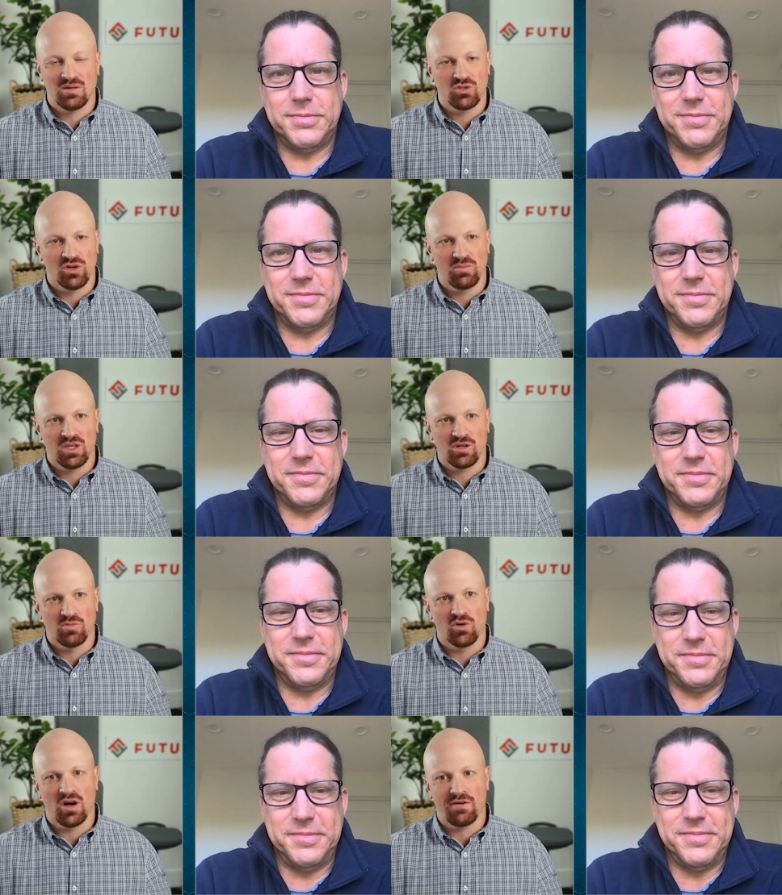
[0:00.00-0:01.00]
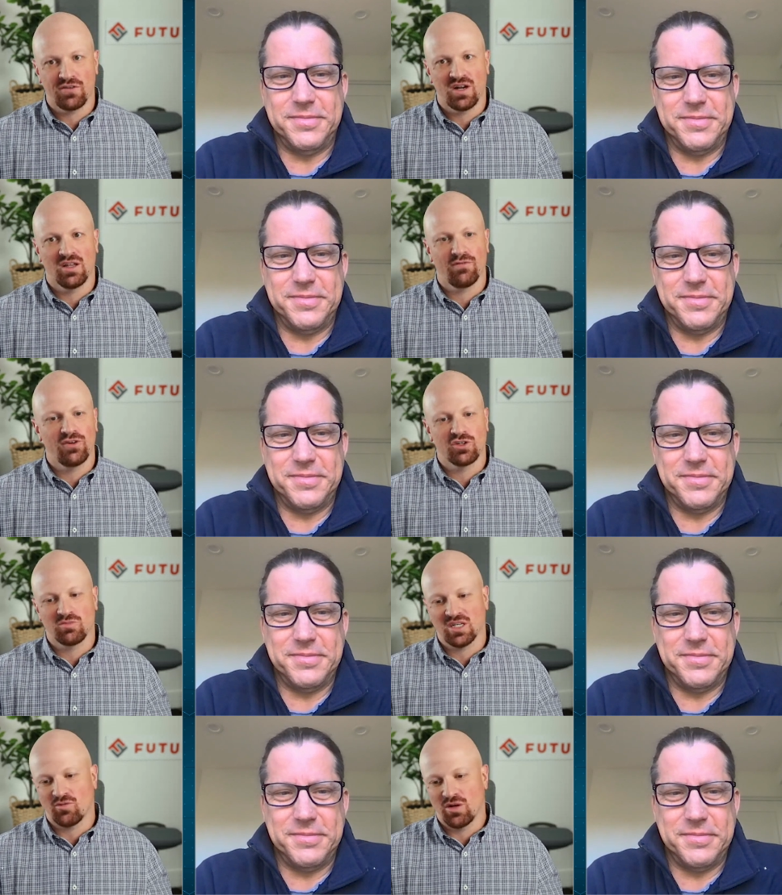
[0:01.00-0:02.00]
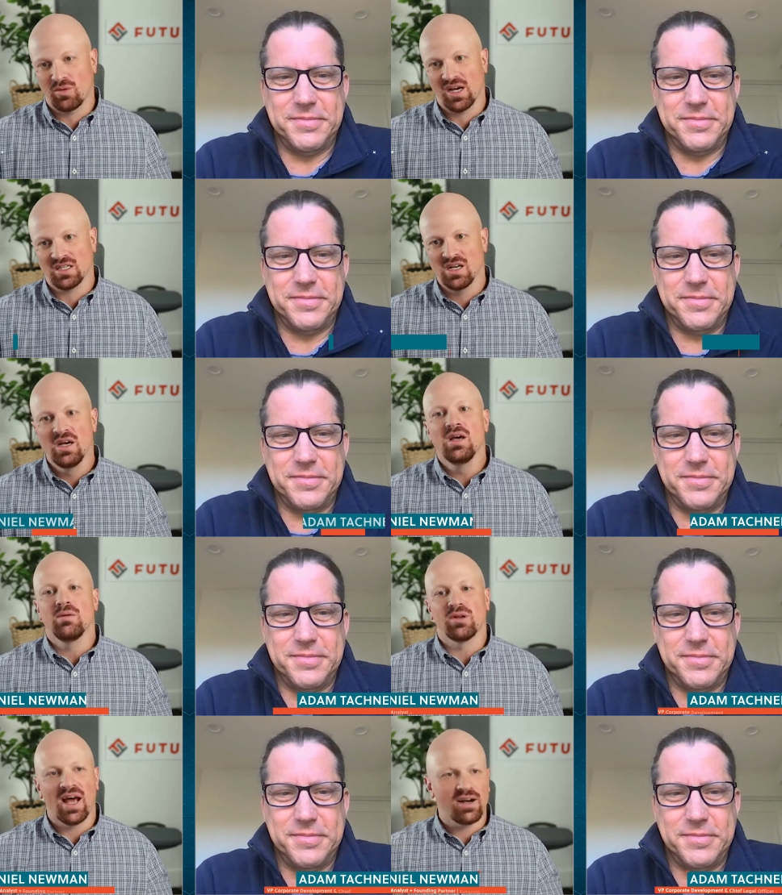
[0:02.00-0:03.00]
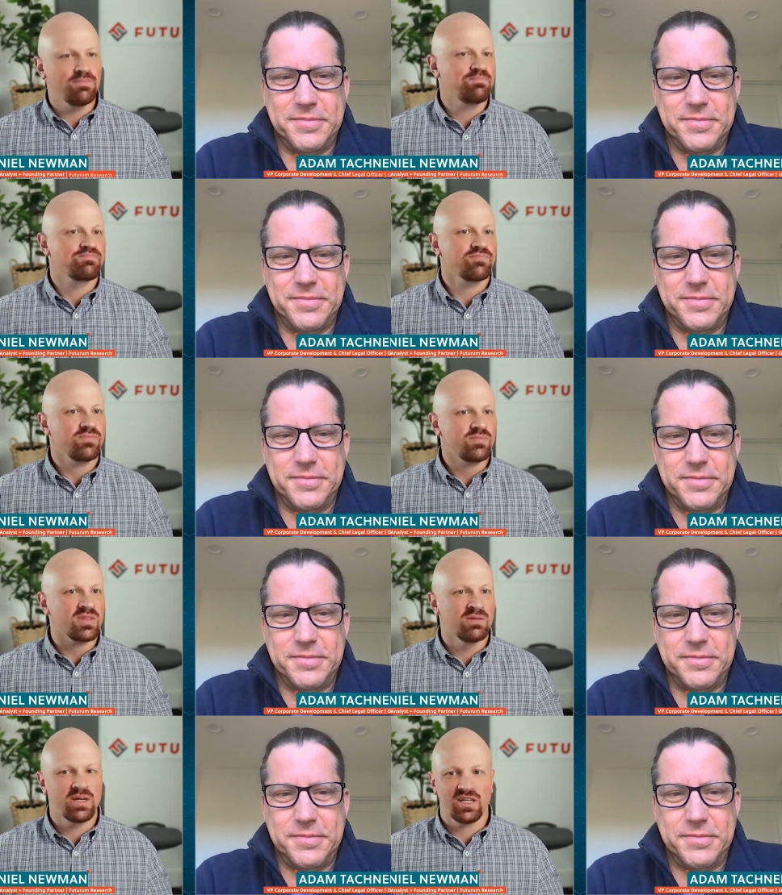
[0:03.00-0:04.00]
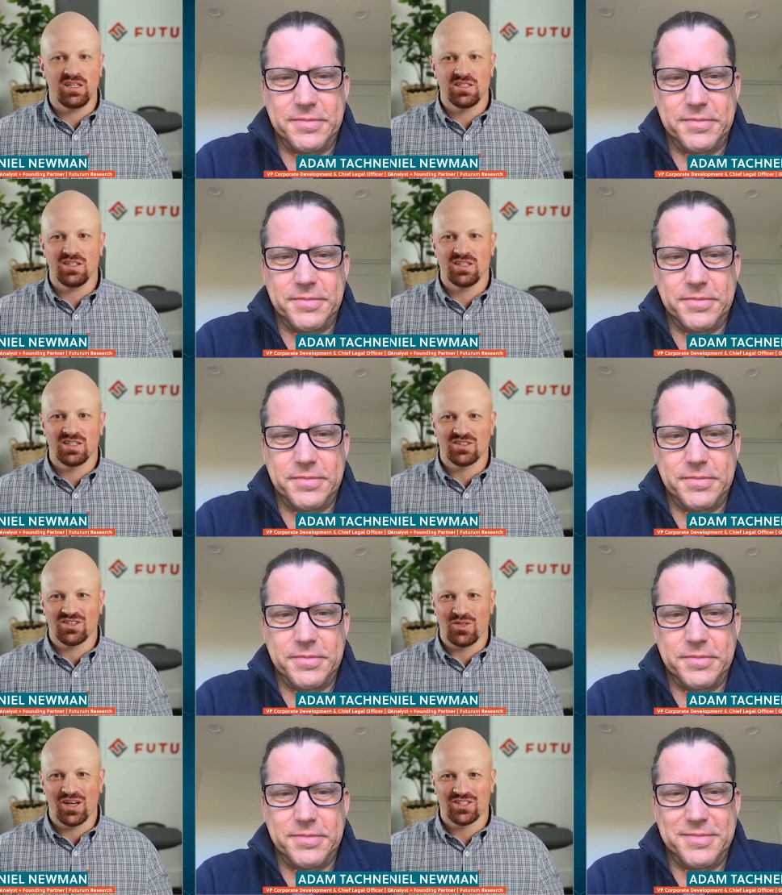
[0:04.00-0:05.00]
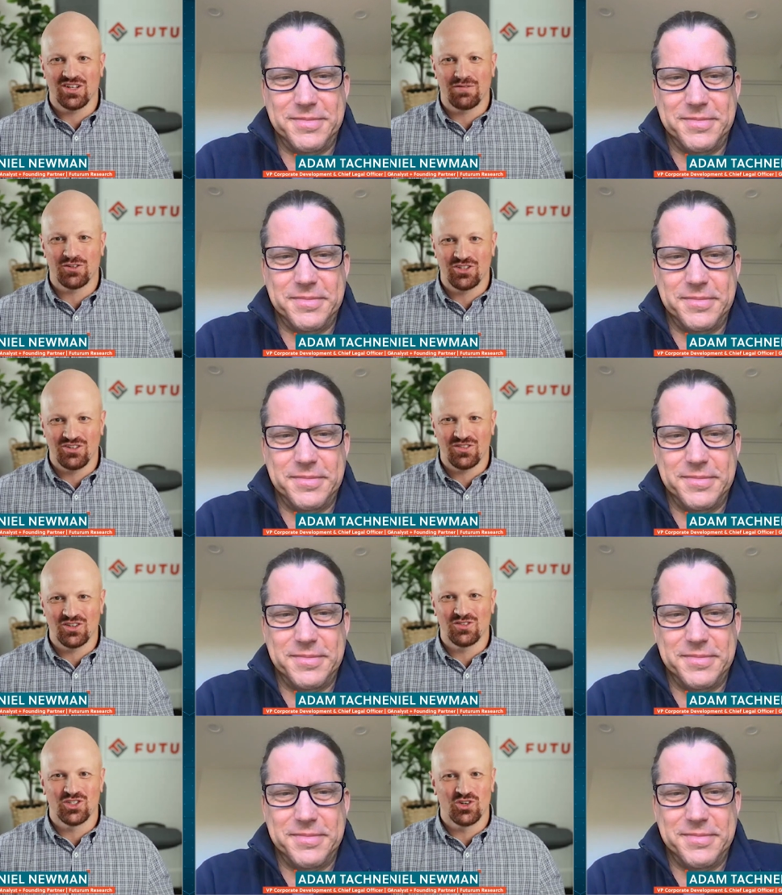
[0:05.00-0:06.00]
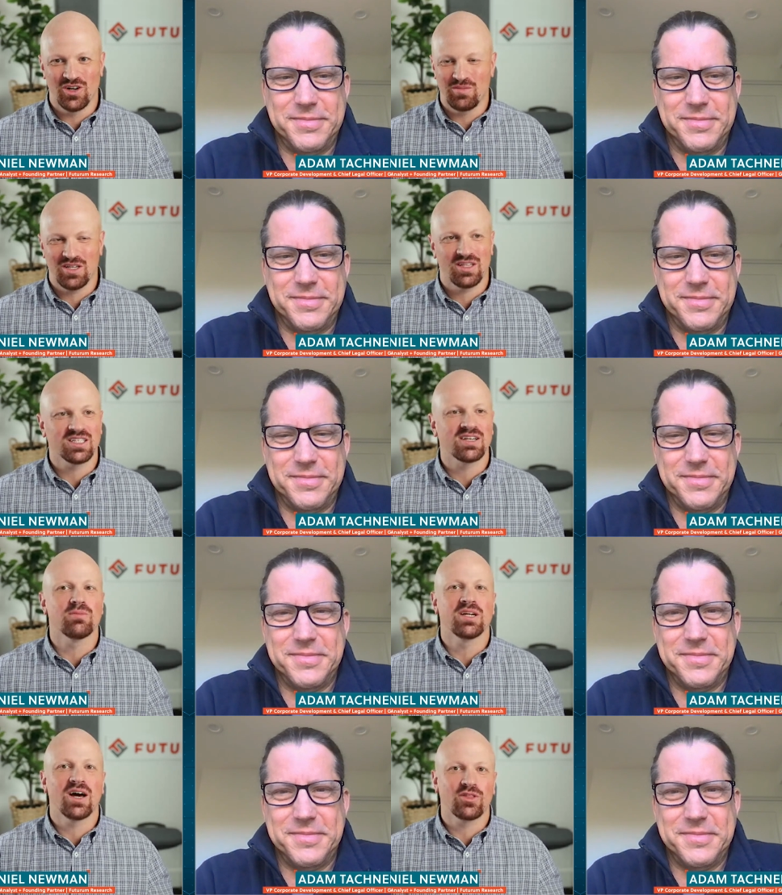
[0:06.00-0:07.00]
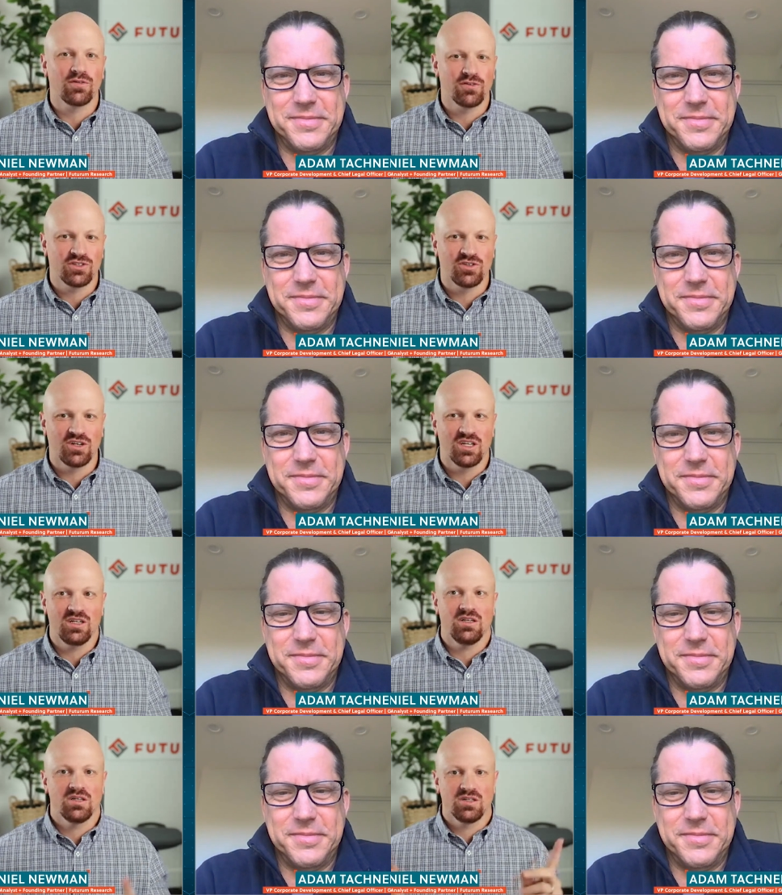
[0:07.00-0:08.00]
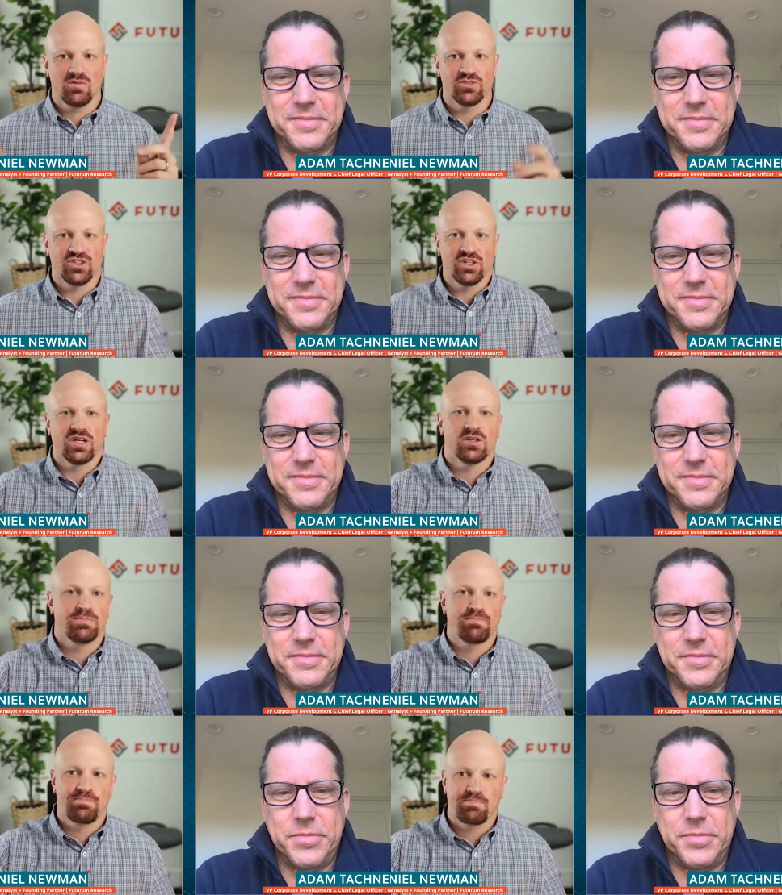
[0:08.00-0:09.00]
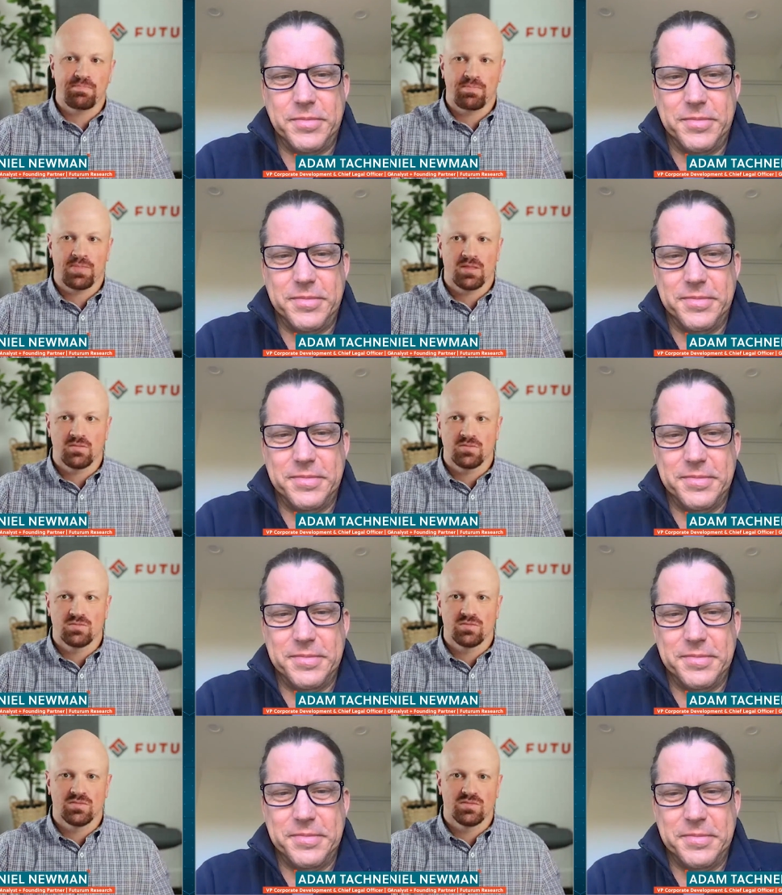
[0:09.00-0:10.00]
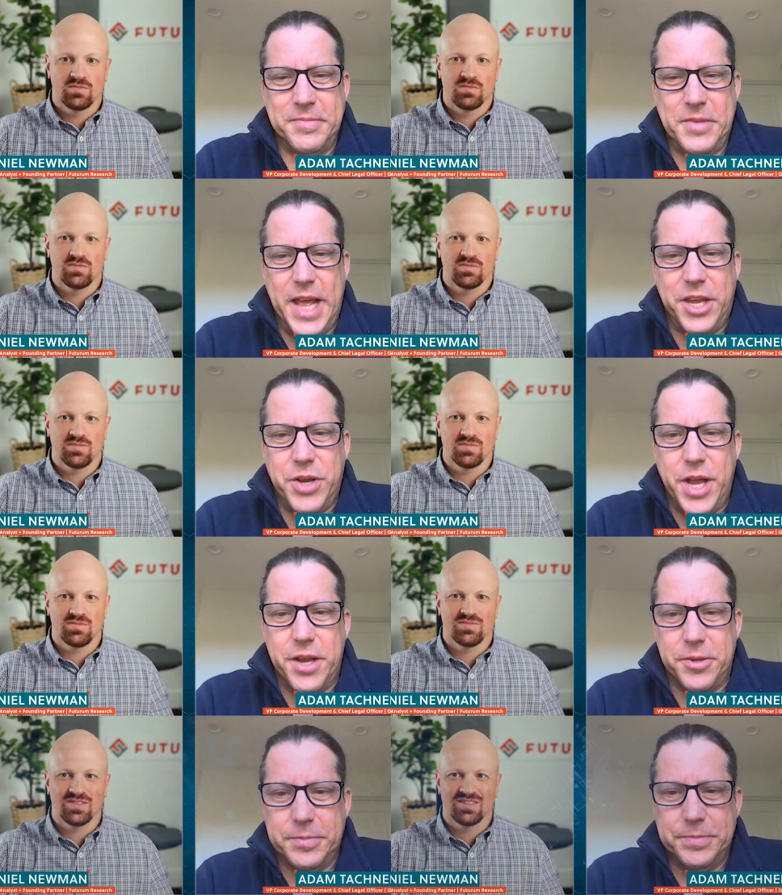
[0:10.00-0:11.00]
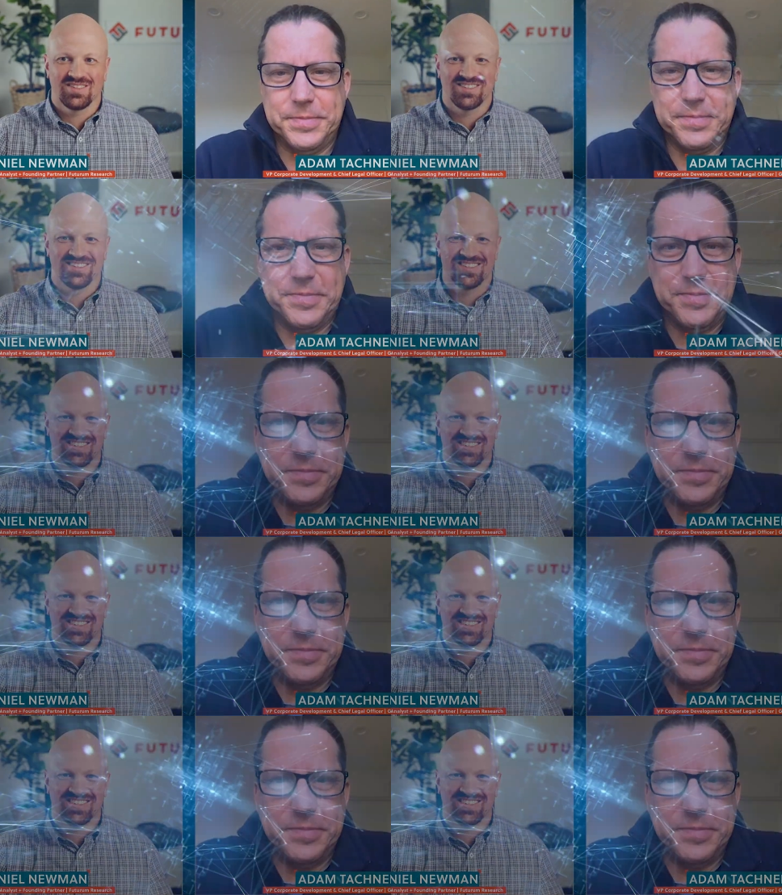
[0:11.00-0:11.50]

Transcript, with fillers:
Speaker 1: team joining me here more often on the Futurum Tech Webcast. But Adam, I'll make it easy, and I'll say thanks a lot for, for, for joining me. Thanks, everybody out there, for tuning in. We'll see you later.
Speaker 2: Thank you, Daniel.